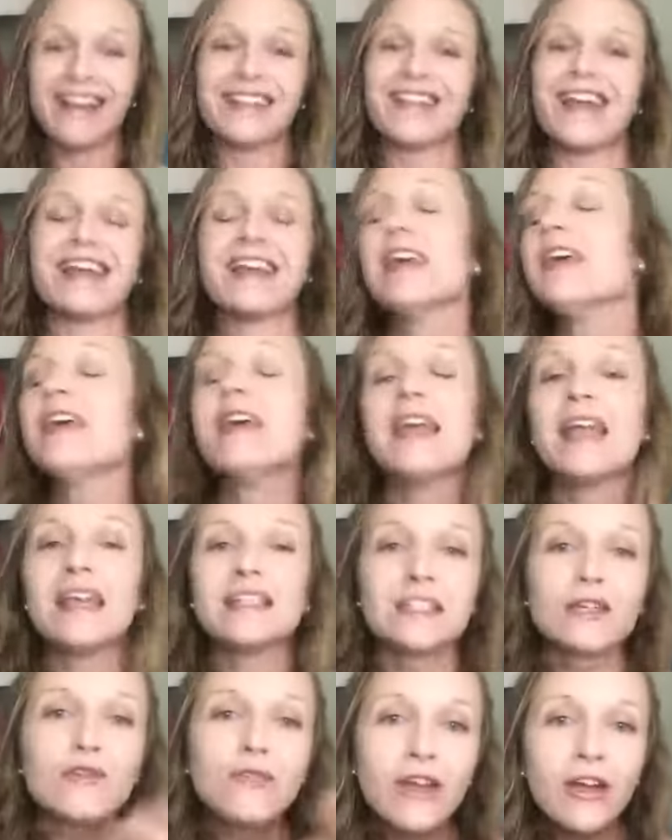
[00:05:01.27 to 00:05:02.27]
Like,
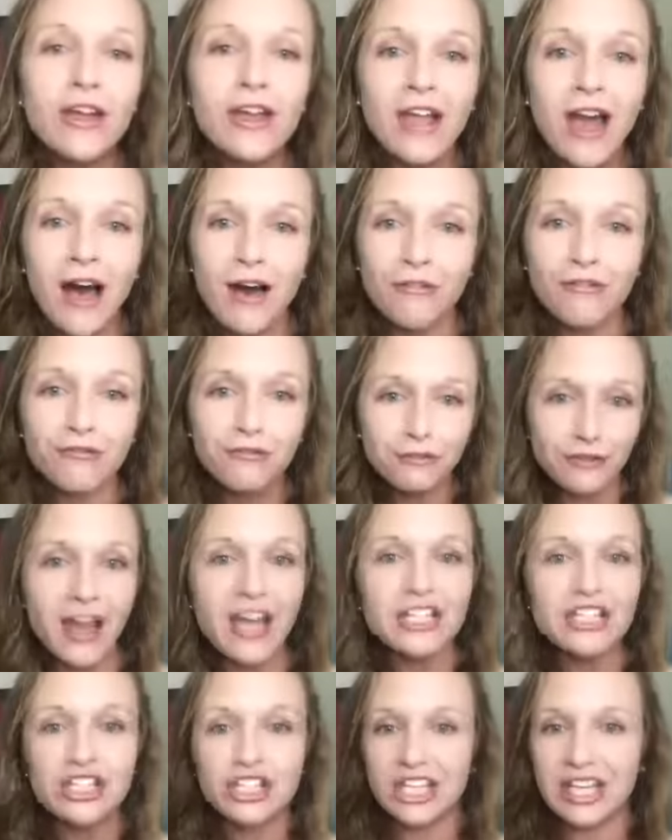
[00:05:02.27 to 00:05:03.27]
it's a very
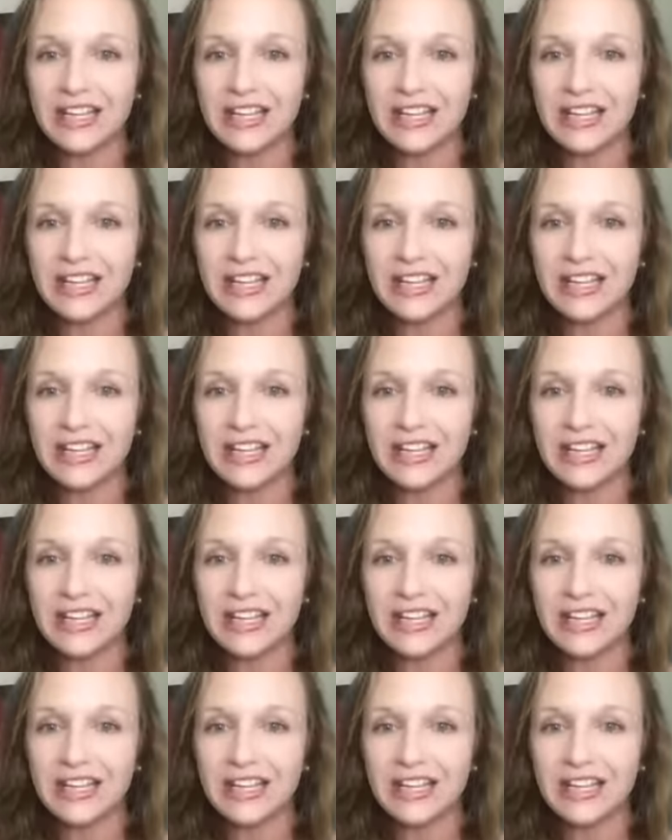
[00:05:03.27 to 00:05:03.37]
fresh,